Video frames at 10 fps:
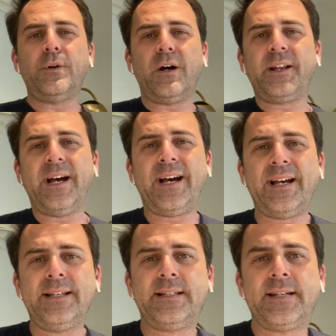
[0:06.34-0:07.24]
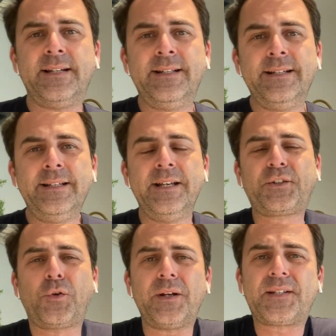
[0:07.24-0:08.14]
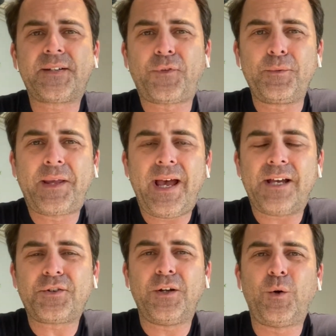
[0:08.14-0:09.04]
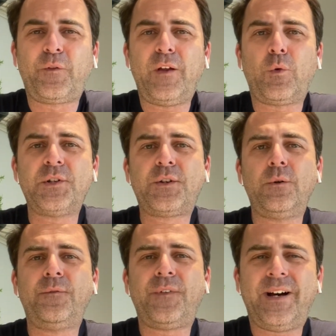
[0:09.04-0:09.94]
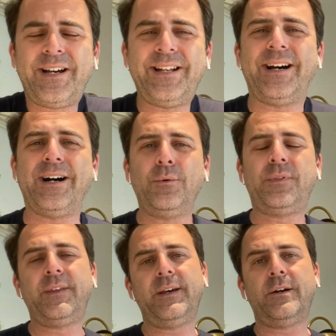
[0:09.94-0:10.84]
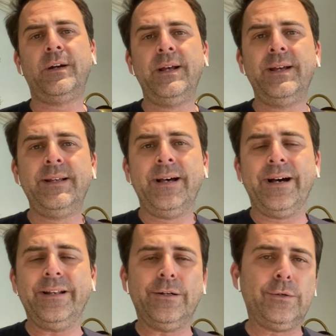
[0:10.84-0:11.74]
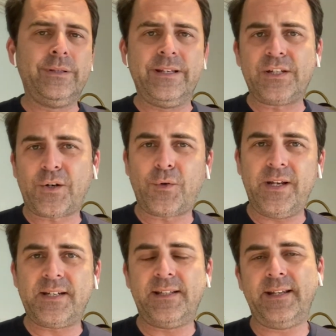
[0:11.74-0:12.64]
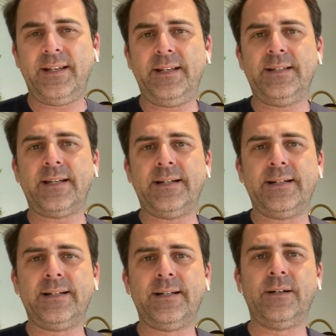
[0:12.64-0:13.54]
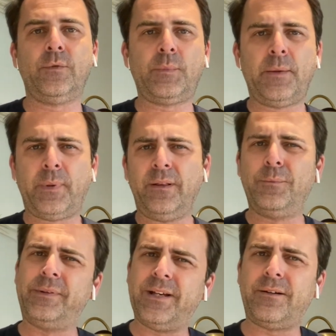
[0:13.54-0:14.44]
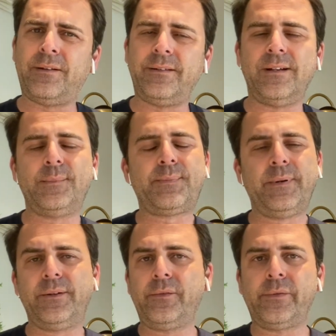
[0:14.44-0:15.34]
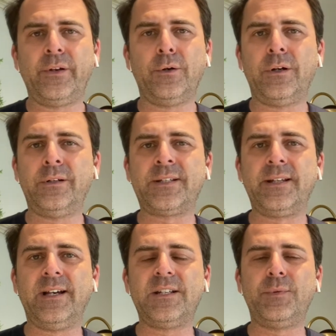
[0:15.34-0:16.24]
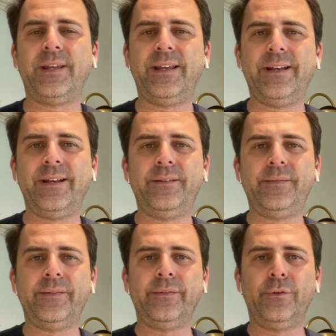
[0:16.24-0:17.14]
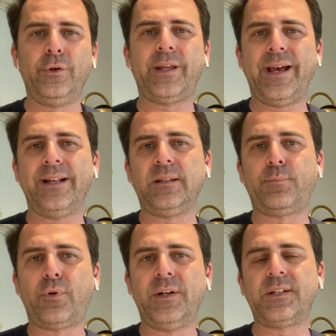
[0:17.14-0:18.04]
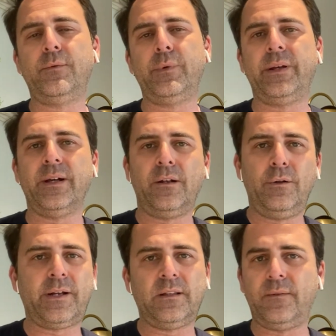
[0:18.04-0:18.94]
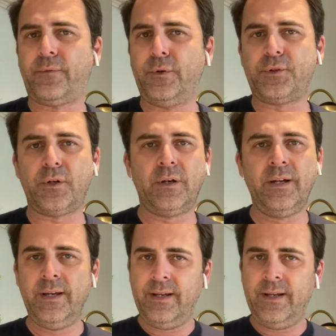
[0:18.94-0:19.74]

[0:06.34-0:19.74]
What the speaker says: What's going on, guys? It's Chris from Cashunt. Hopefully everyone's doing fine out there. I know in these crazy days, we might be a little bit down in the dumps, but you know, honestly, guys, we can't look at the present. We've got to look at the future.